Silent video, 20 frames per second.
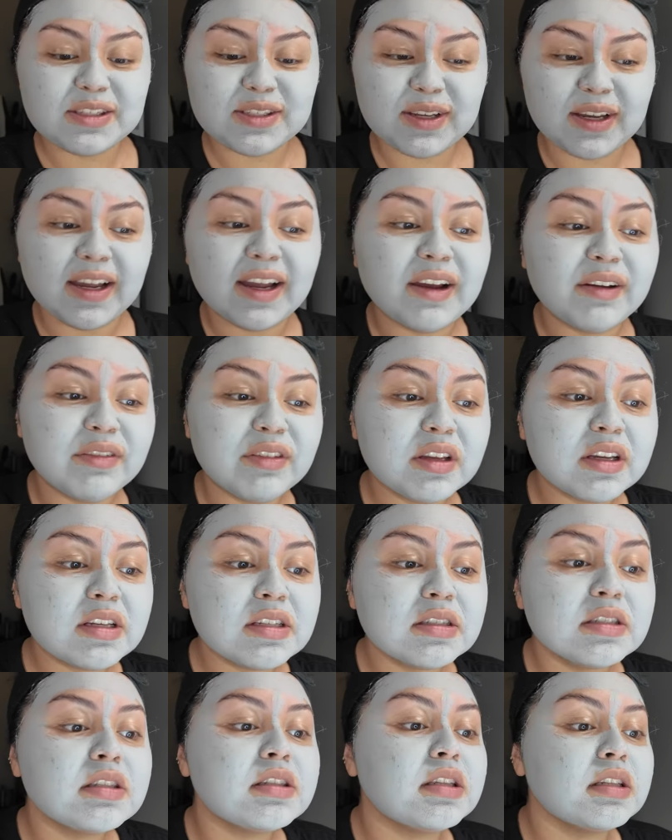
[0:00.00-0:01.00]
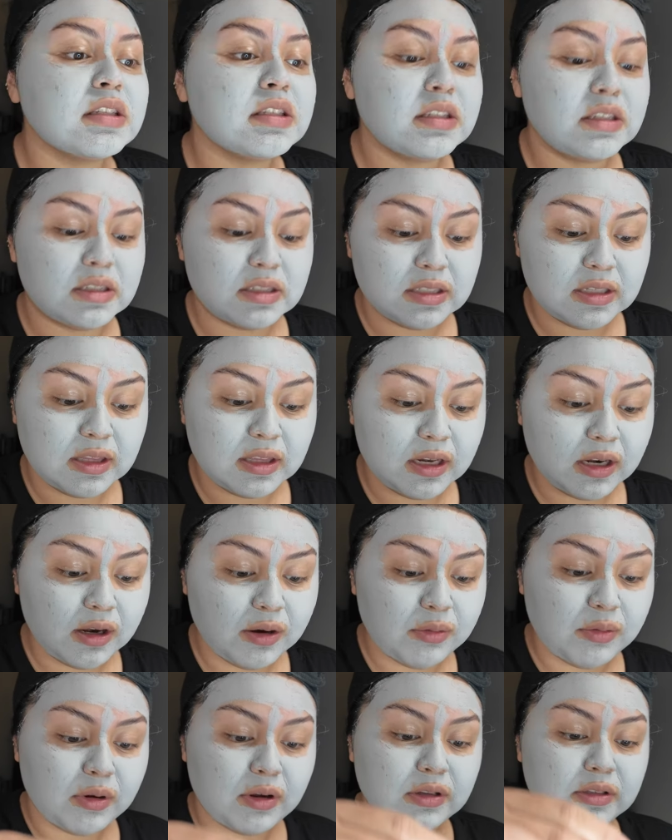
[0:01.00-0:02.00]
So I have the consistency that I
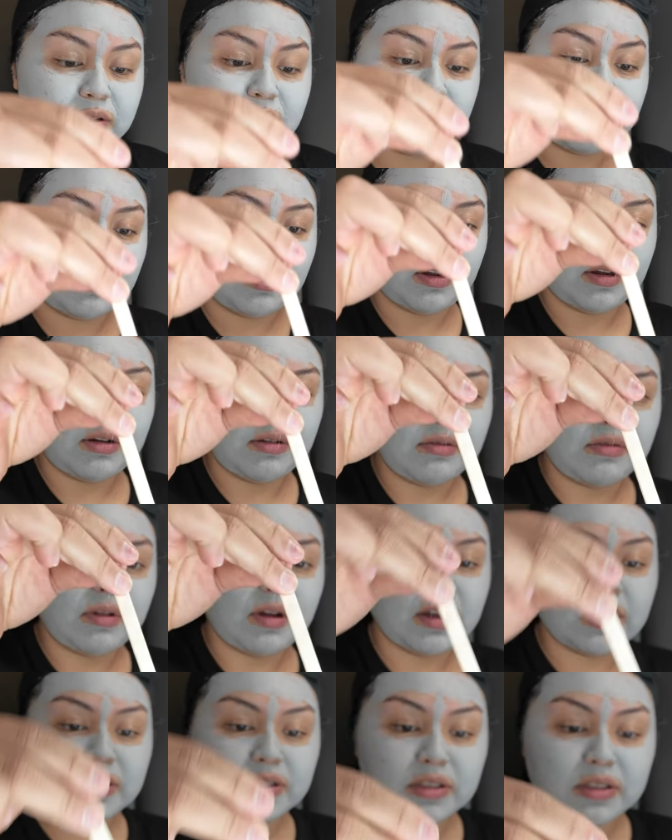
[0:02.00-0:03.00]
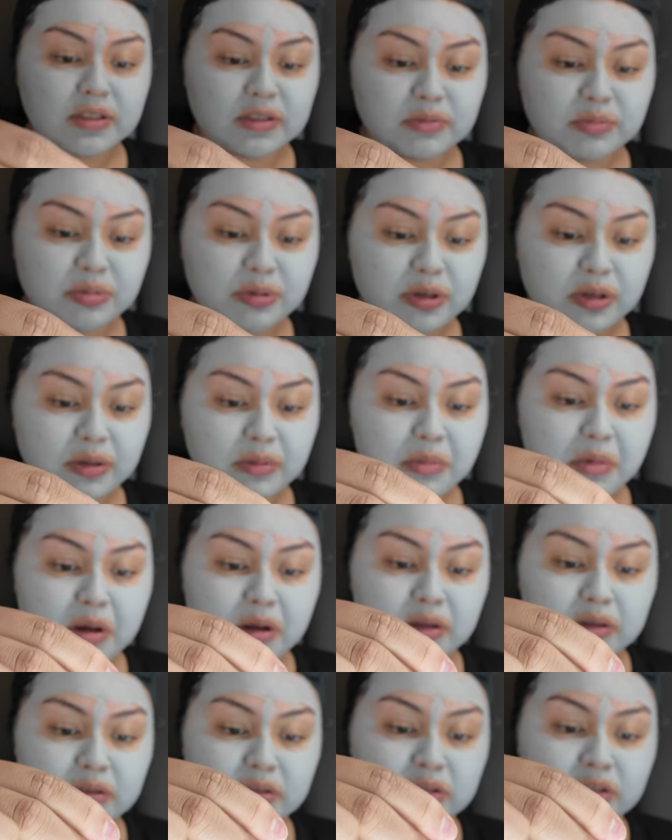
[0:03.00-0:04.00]
want. So now I just pretty
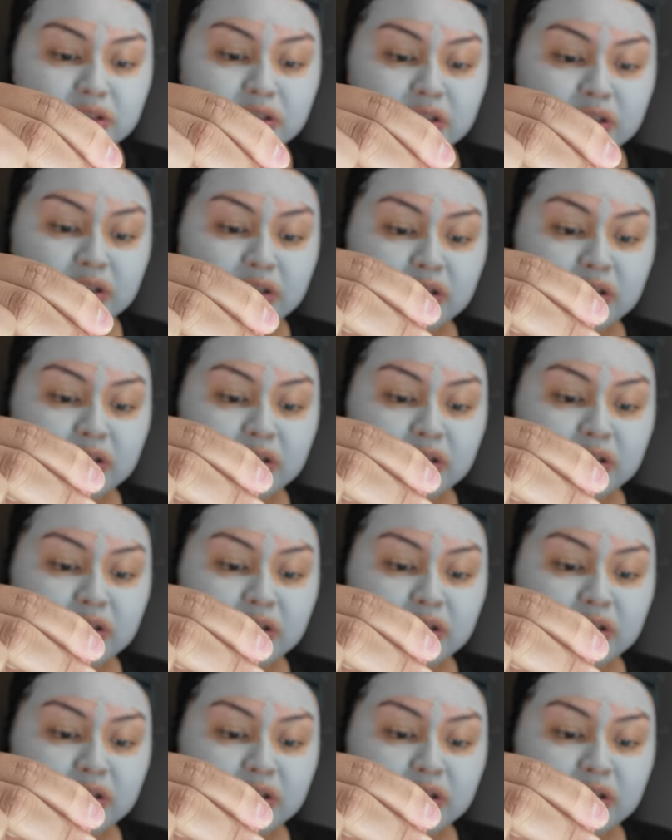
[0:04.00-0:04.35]
much,